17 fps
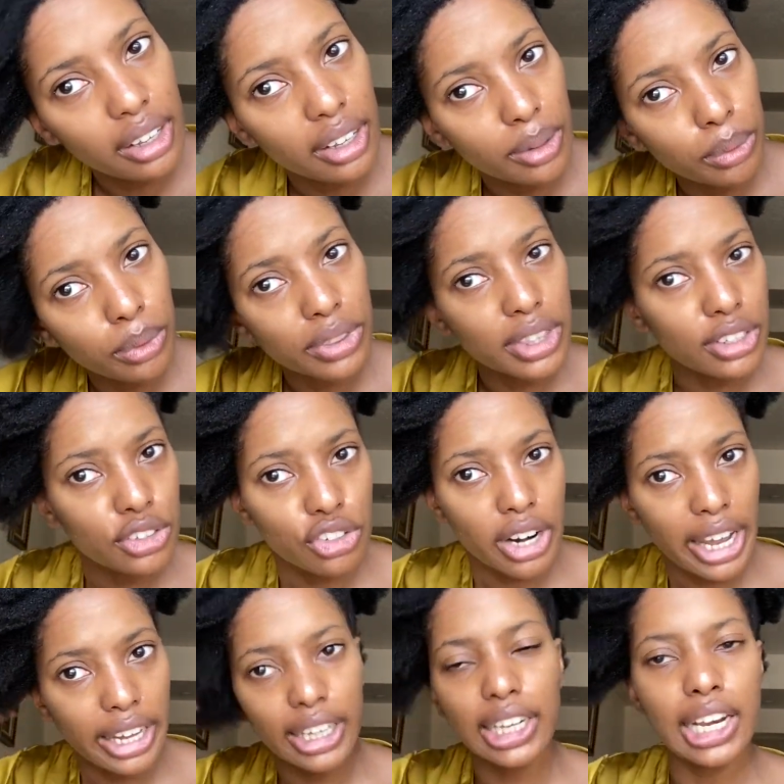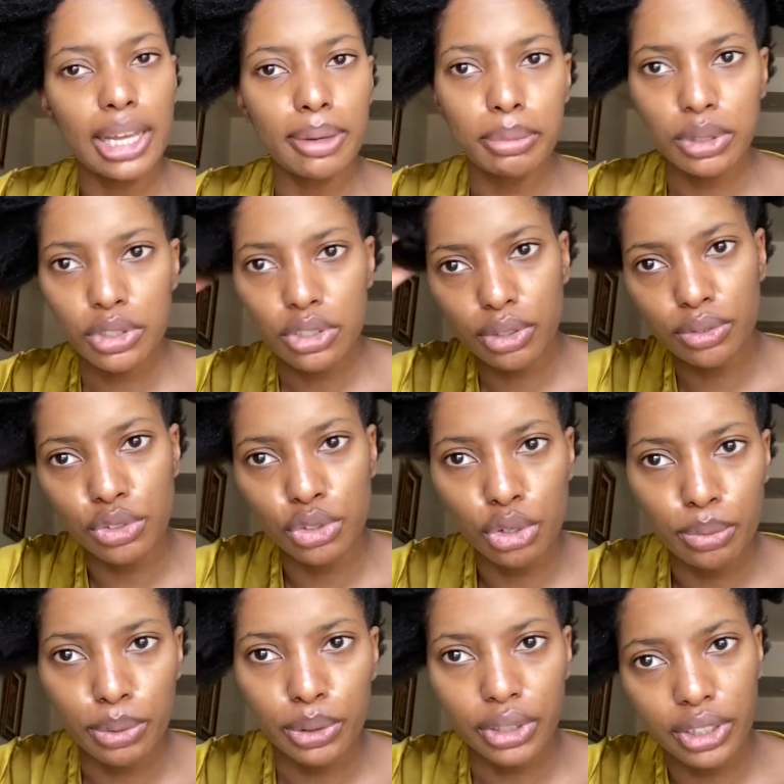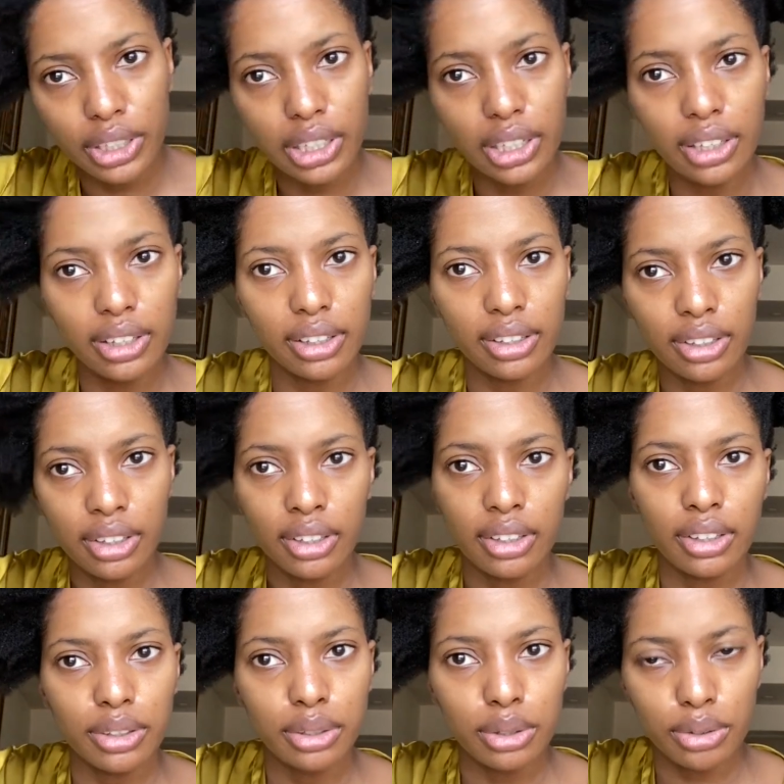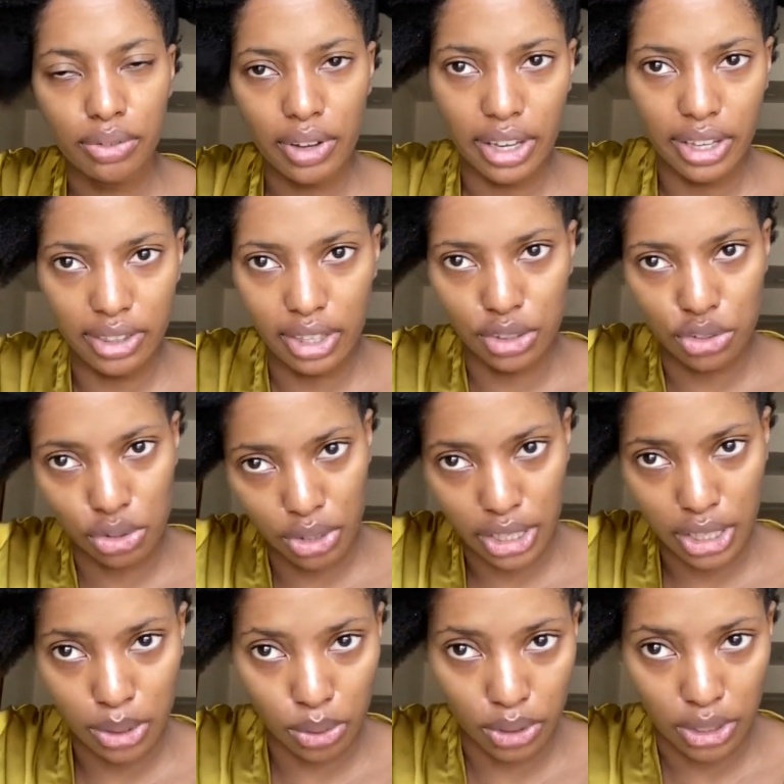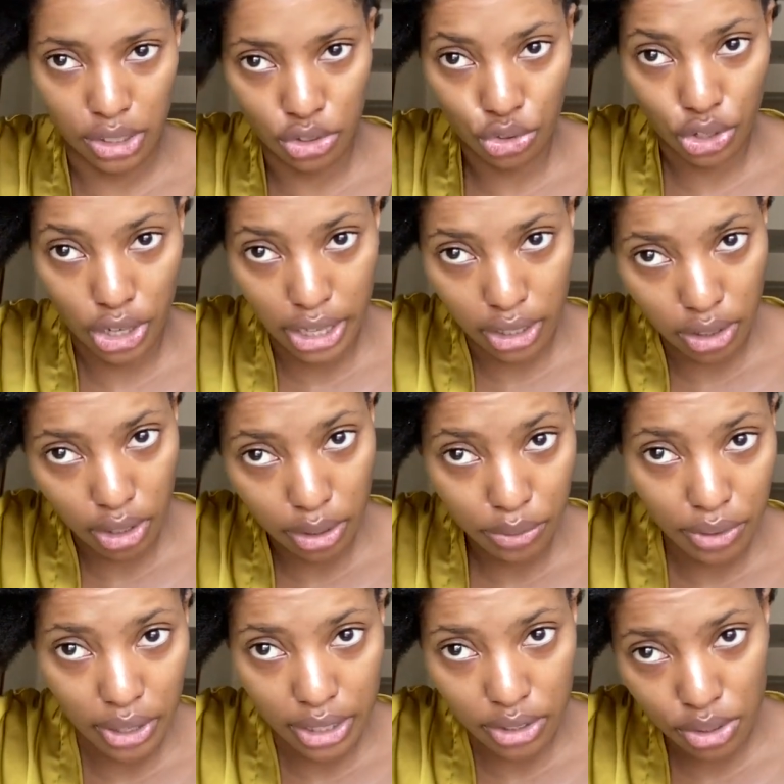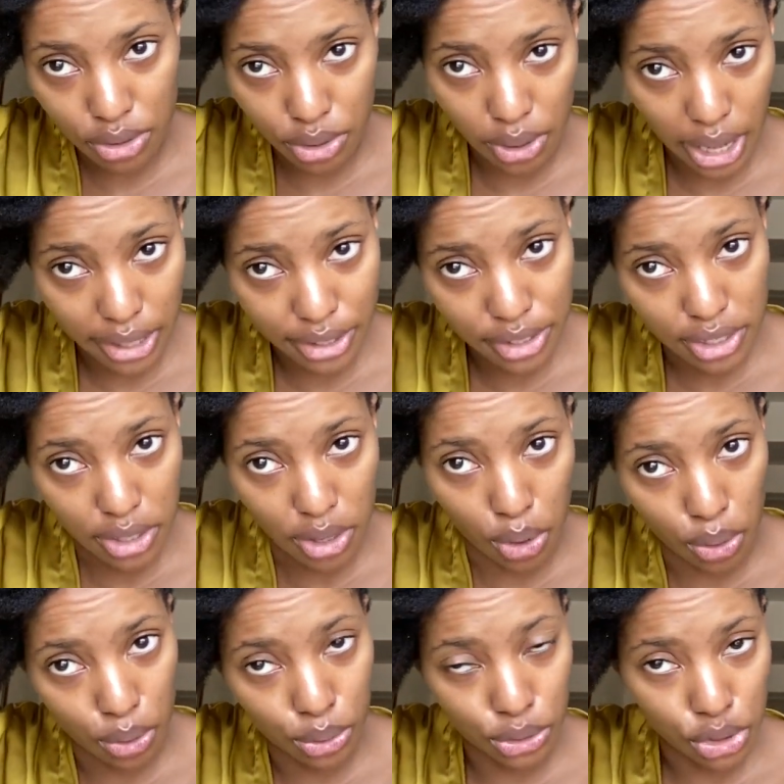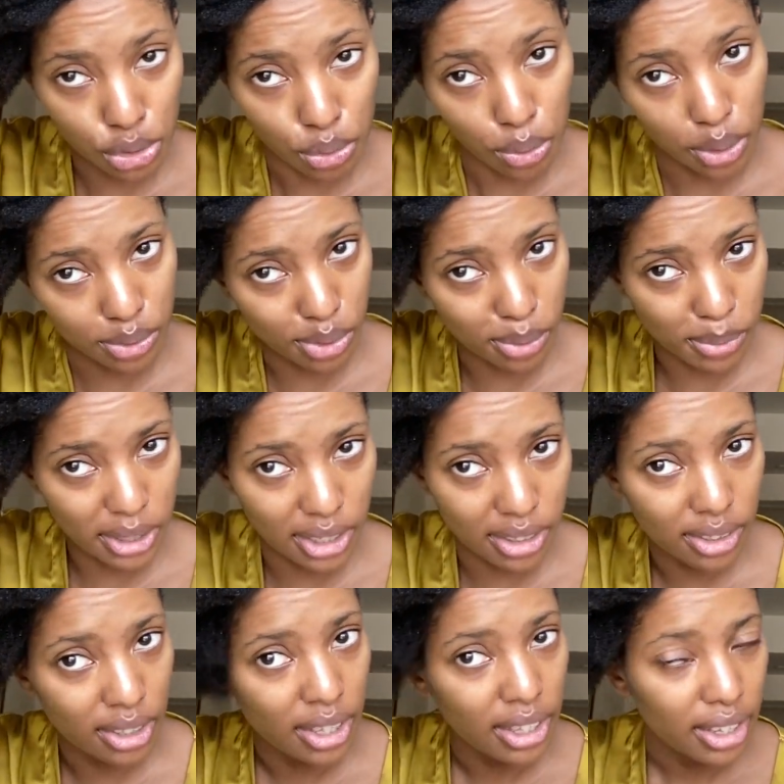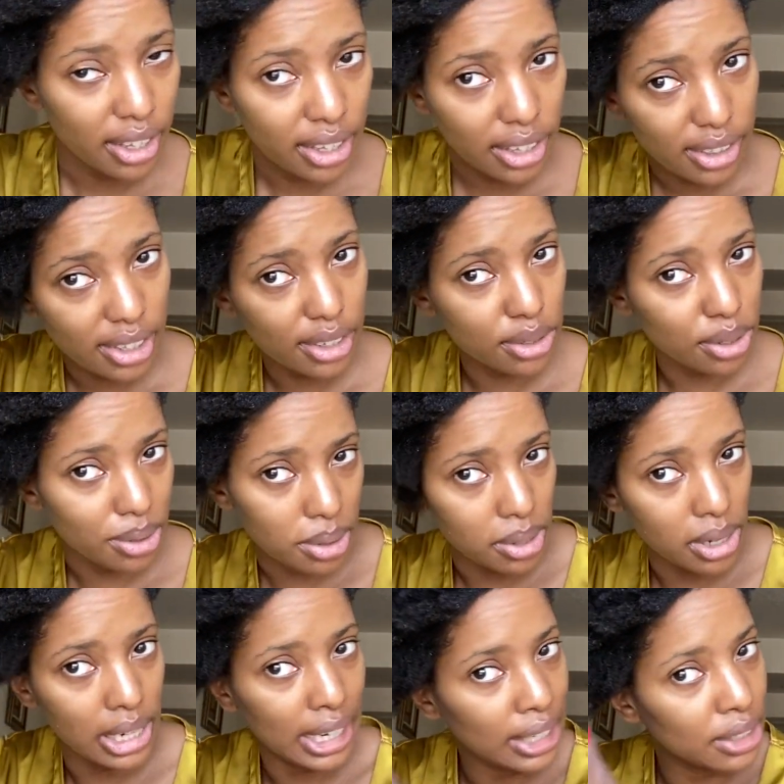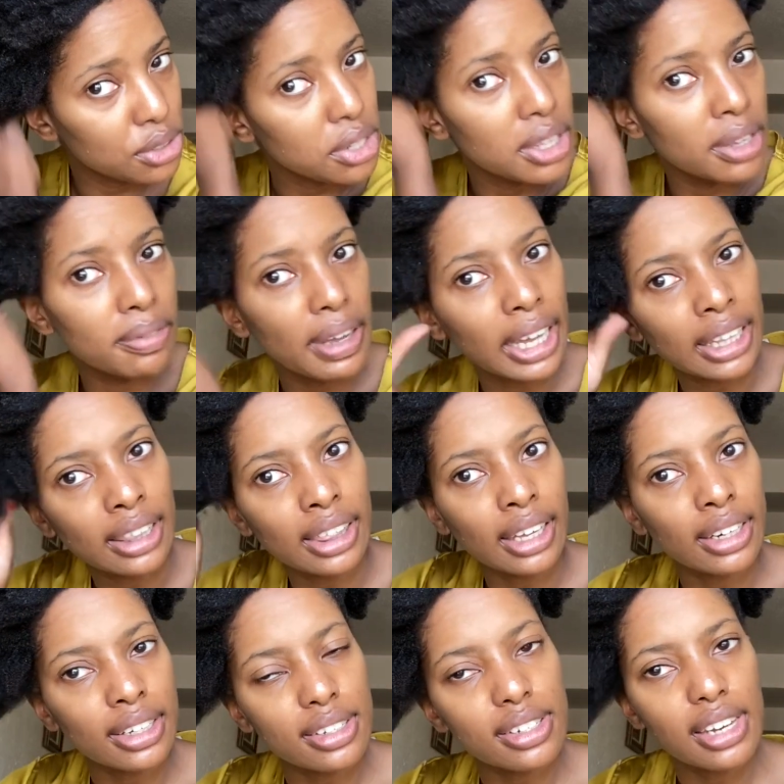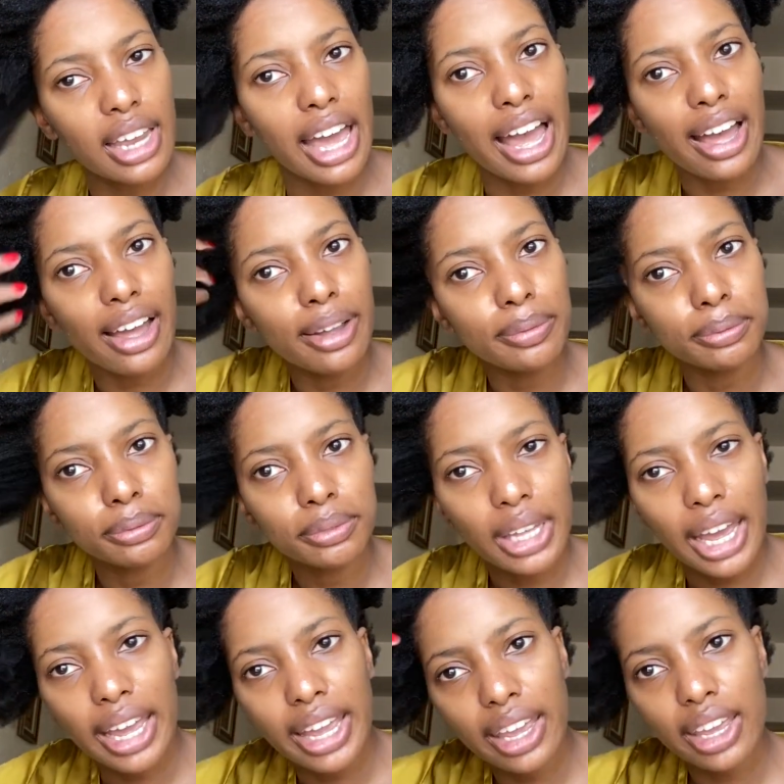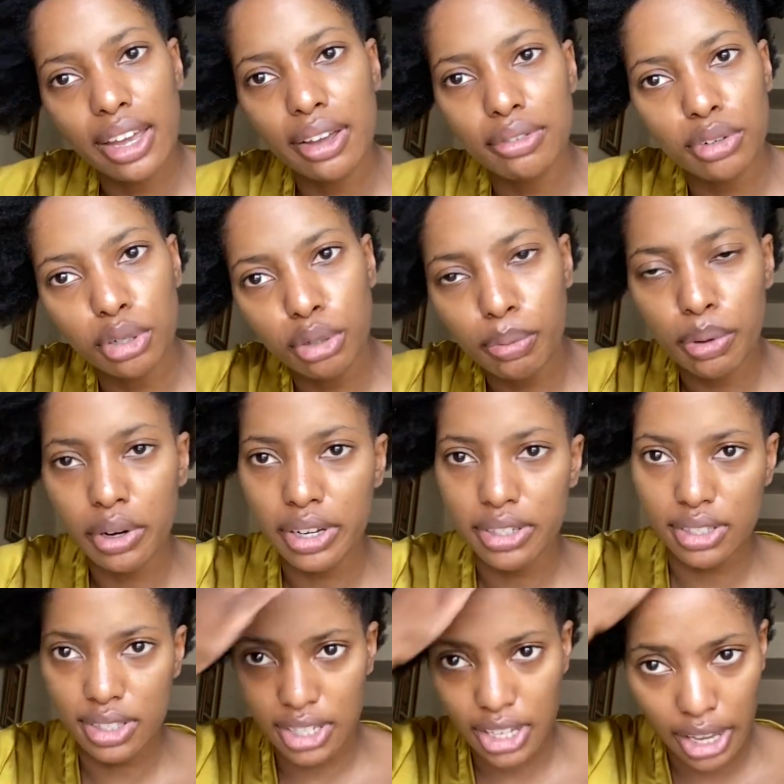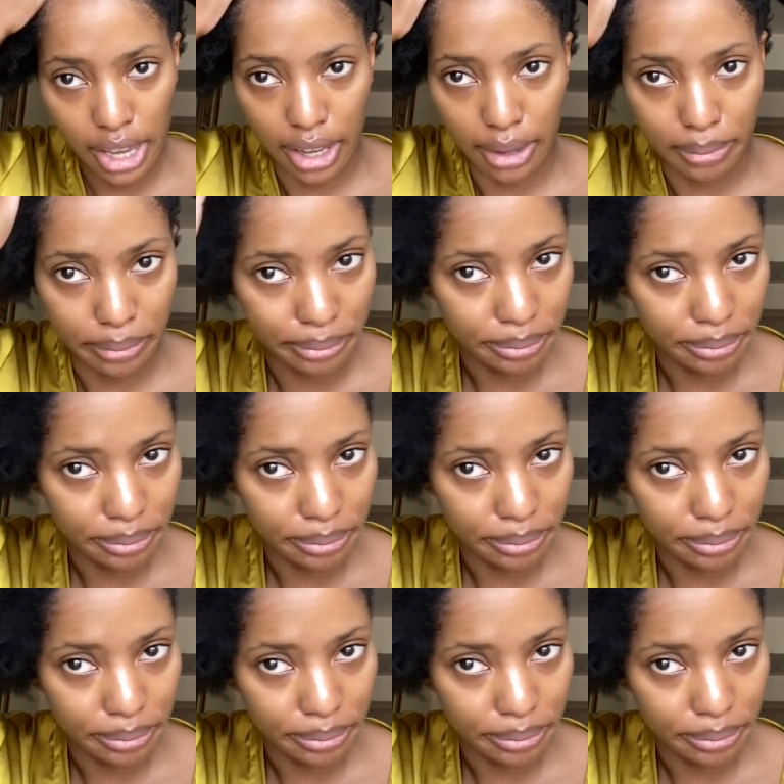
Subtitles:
with the dry climate of Joburg, you'll find that your hair will get dry a lot faster, so LCO just works for me. I think it's also linked to the fact that I have low porosity hair.